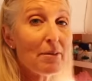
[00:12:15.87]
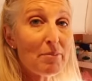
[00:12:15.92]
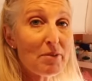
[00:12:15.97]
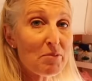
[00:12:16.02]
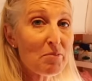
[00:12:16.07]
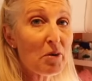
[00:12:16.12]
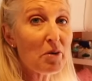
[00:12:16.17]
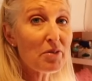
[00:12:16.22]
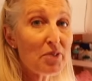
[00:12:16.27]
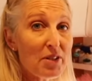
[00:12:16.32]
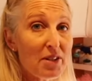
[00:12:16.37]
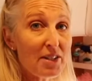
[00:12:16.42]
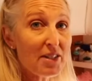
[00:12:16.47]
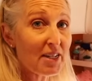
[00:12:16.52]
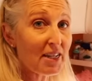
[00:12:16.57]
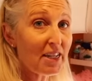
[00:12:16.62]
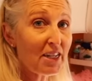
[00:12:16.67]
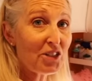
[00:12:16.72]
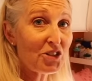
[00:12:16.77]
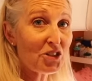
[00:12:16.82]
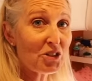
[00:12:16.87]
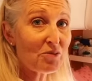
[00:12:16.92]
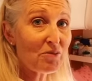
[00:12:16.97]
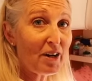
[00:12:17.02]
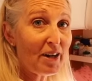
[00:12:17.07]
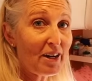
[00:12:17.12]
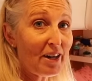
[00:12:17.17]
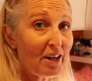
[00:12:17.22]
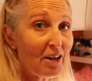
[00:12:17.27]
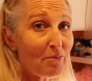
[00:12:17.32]
up as mostly as a kitchen
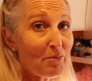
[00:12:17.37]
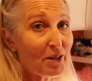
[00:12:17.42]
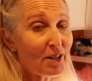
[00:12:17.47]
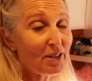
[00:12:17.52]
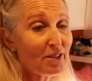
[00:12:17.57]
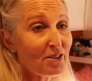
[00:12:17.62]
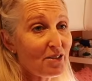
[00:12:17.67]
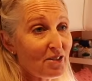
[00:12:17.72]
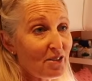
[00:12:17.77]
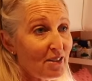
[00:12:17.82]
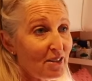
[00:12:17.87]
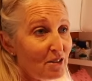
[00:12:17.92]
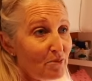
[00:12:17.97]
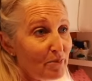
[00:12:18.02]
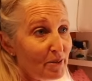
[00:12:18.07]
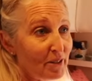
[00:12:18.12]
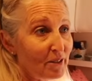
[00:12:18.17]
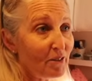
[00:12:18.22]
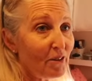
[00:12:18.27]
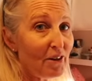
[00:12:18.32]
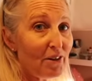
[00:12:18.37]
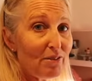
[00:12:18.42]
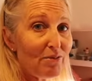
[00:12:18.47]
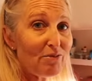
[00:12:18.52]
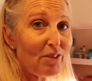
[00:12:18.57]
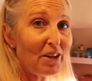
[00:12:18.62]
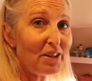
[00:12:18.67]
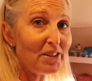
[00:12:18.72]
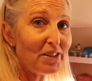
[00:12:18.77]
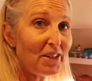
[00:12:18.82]
right now because it's been a lot of
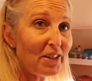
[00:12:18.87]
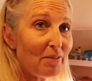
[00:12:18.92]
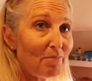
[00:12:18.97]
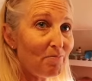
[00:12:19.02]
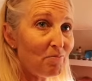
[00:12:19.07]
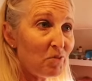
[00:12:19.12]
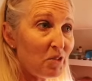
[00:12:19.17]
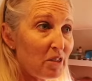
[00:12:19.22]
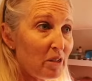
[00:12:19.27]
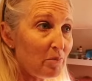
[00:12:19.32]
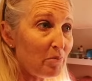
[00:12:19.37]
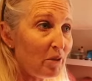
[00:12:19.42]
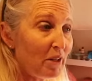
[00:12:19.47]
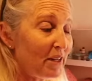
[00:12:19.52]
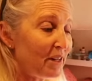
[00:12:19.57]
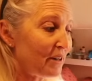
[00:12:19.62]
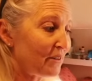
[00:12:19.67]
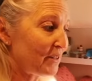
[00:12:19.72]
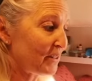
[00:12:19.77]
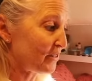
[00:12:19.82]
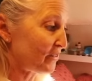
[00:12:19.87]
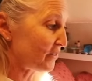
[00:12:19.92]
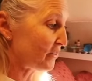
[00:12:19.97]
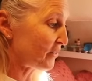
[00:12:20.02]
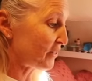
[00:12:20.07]
fun to play down here in